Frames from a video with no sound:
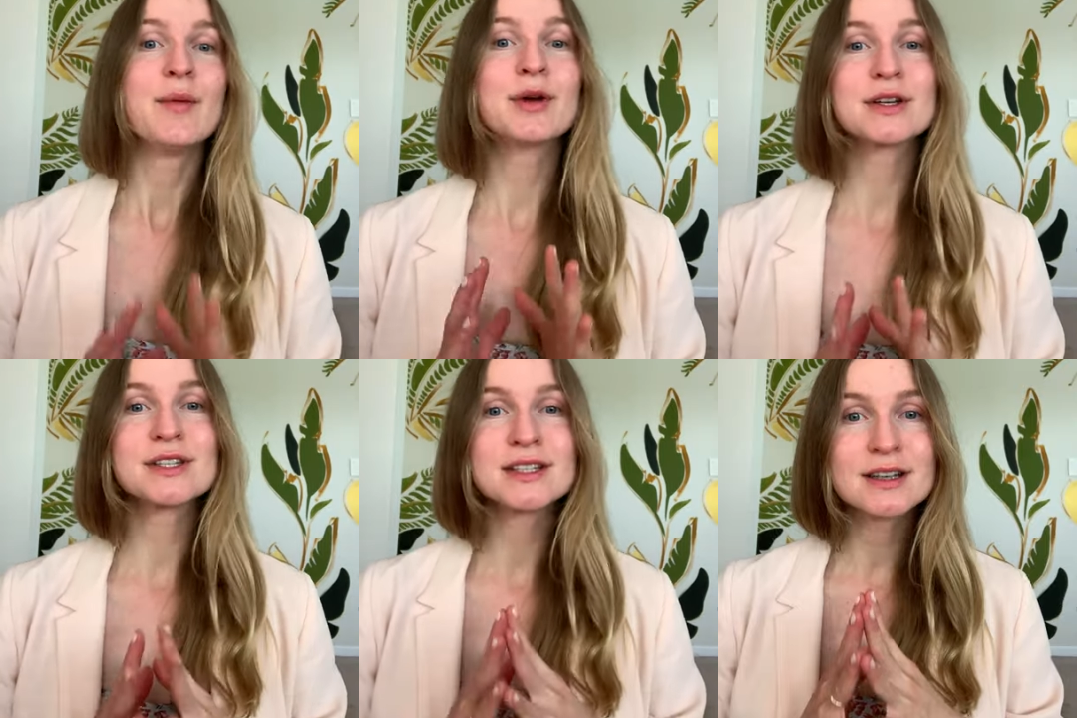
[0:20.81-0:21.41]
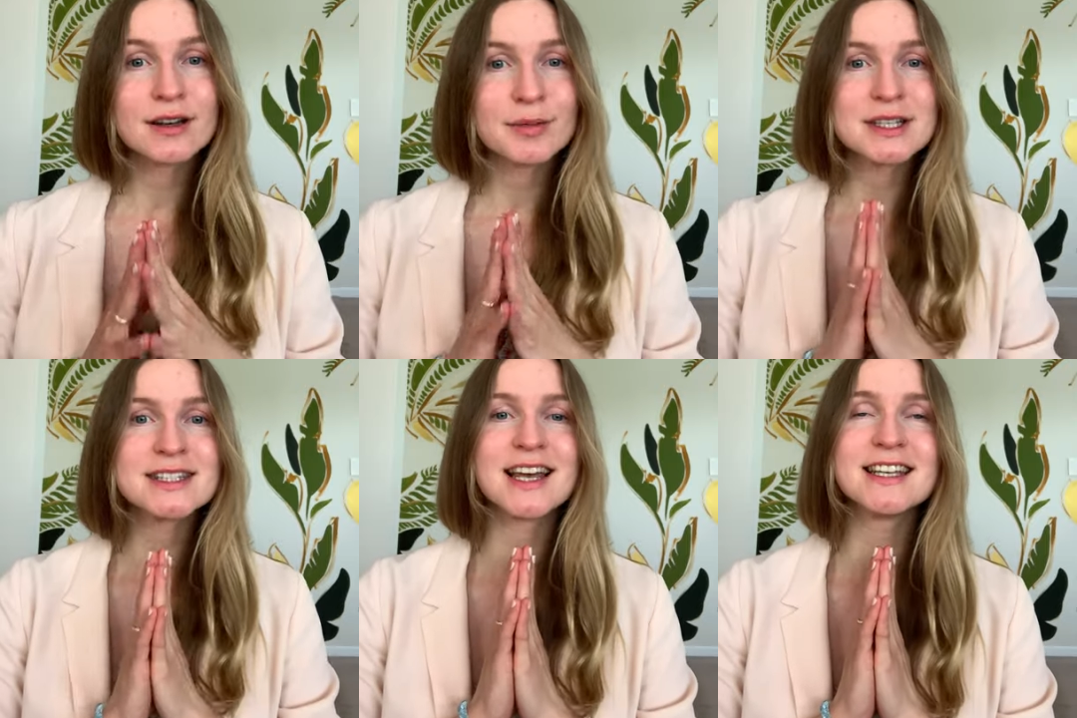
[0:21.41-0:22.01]
because it's going to be
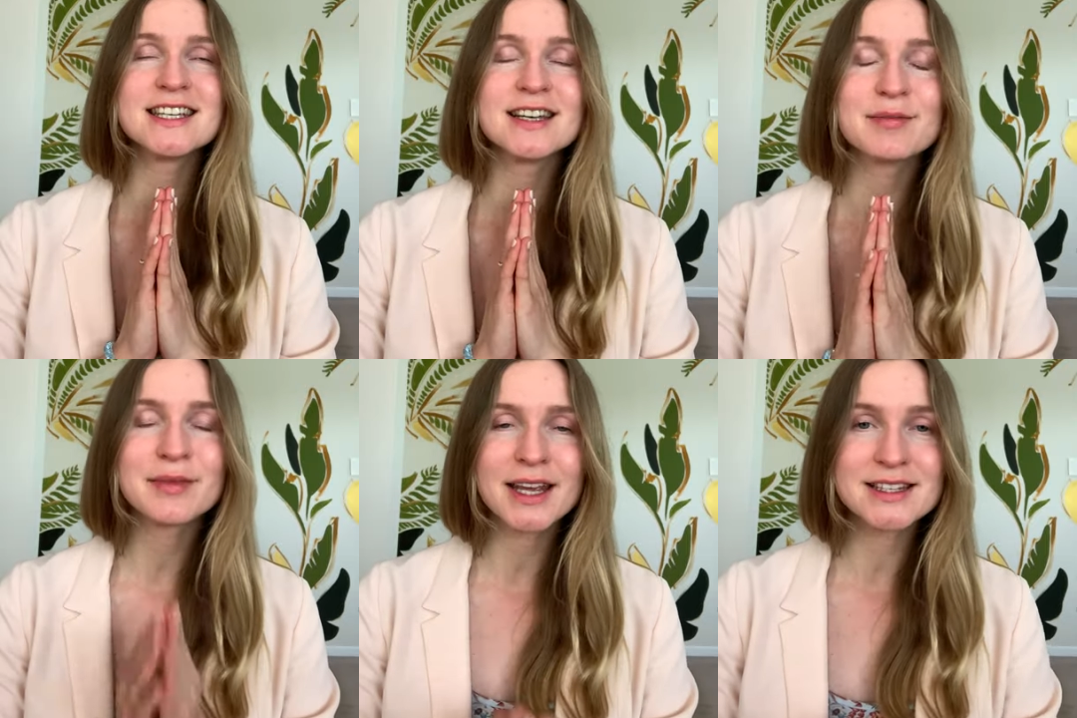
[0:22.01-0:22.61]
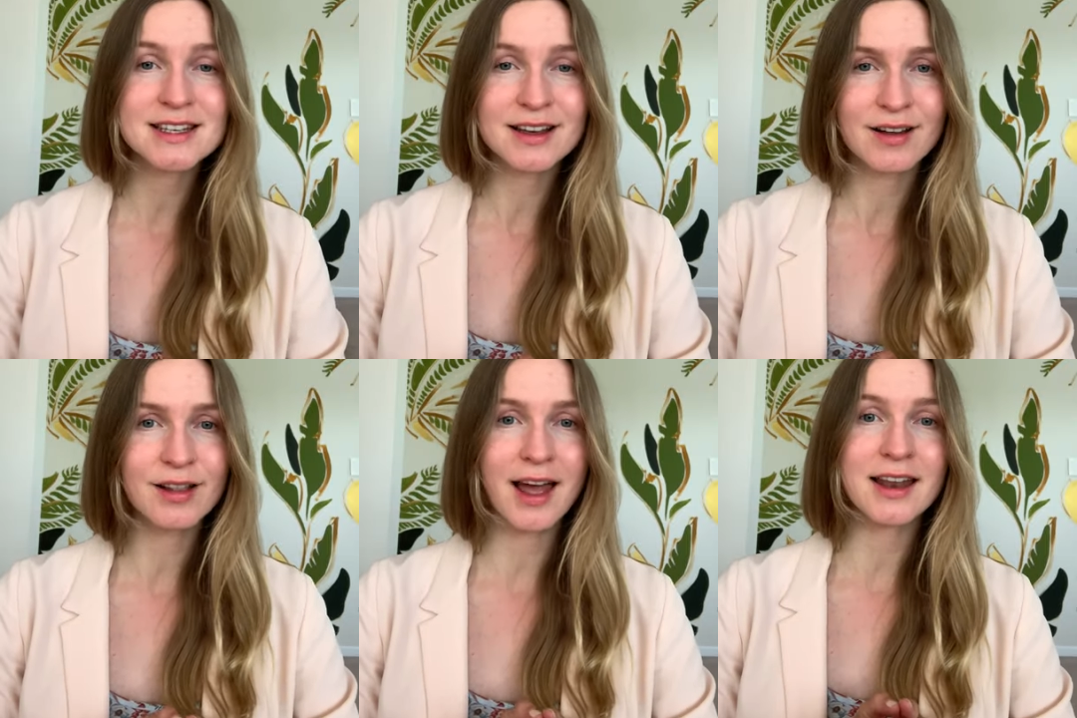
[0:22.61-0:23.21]
such an amazing
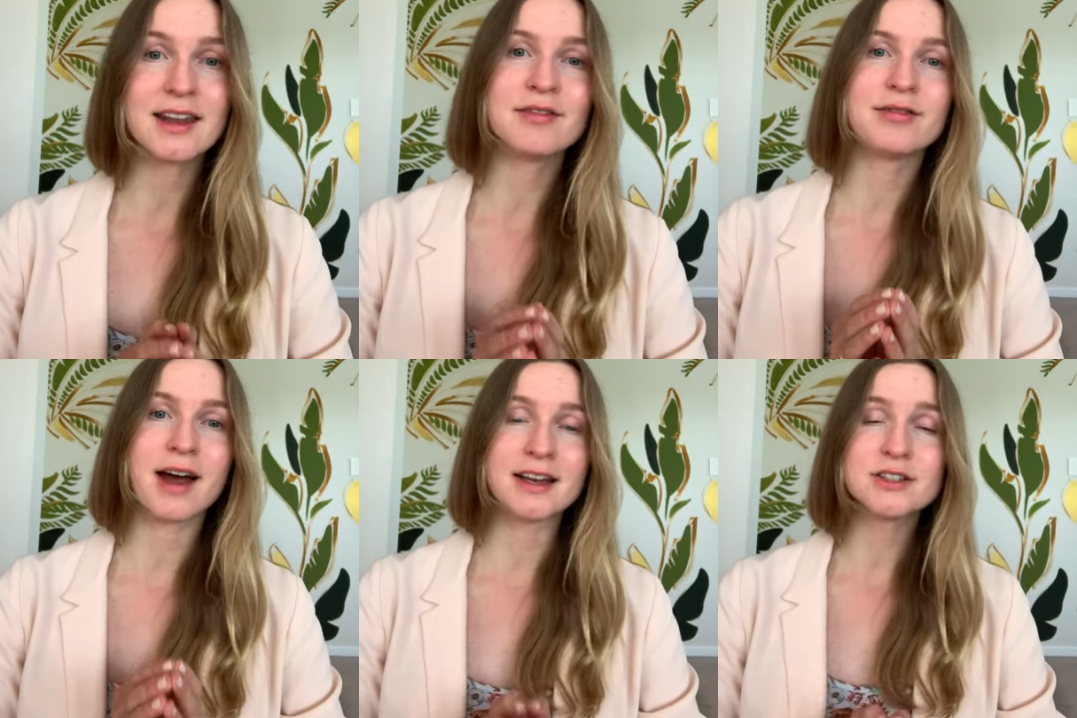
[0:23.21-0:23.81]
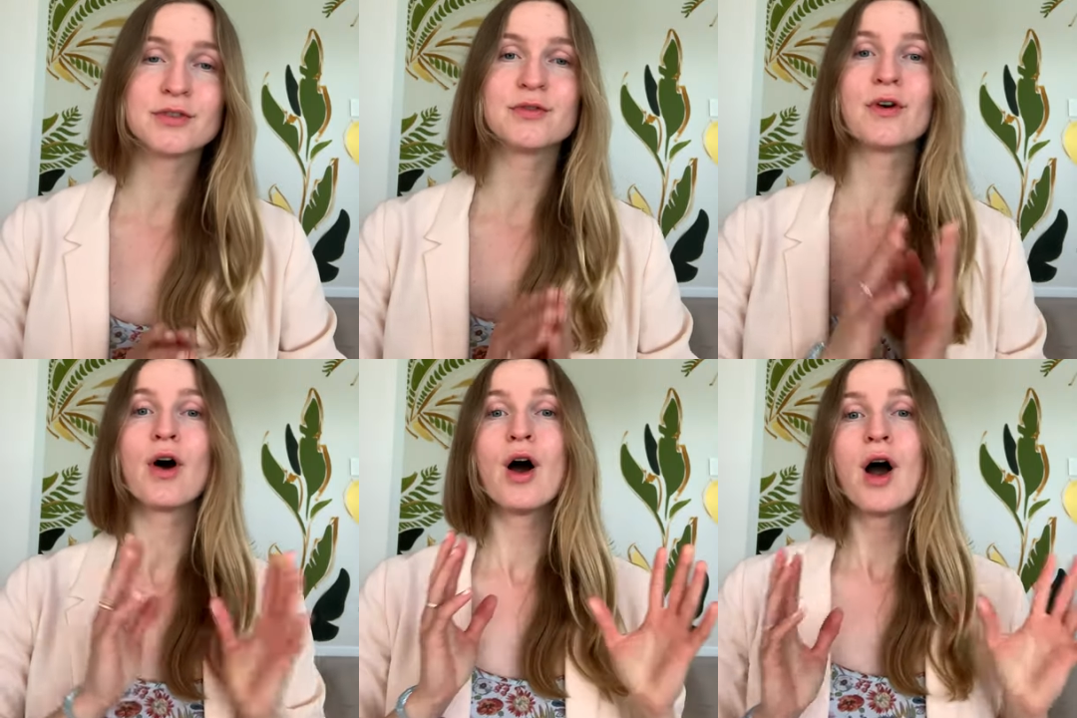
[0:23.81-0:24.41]
online event
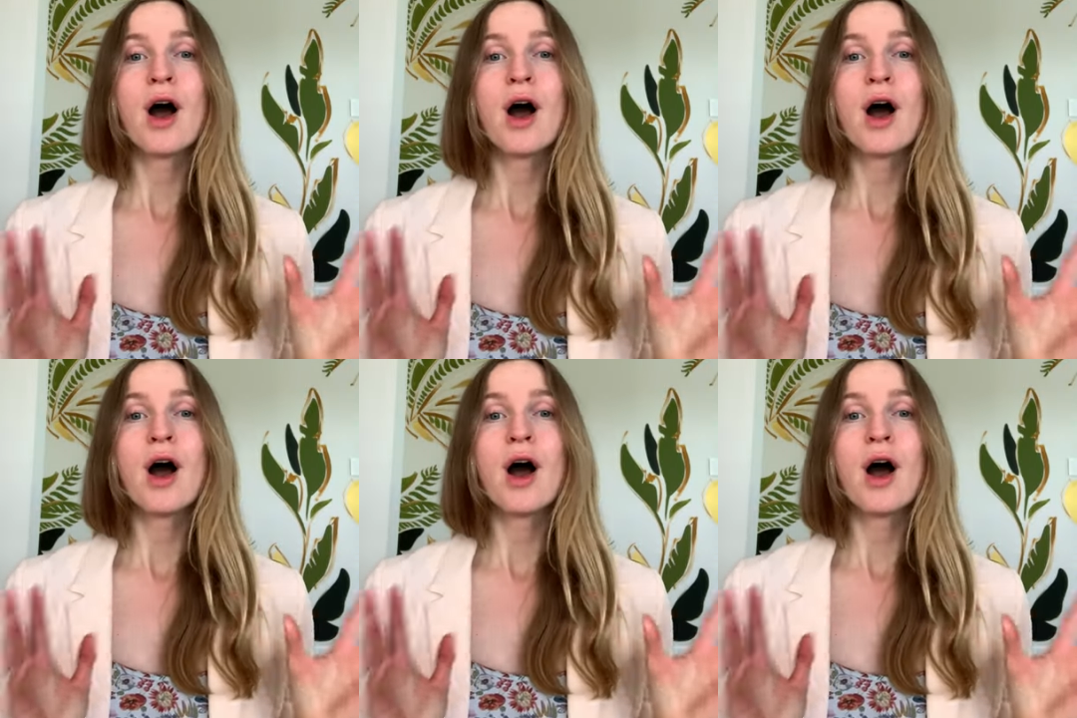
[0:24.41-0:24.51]
for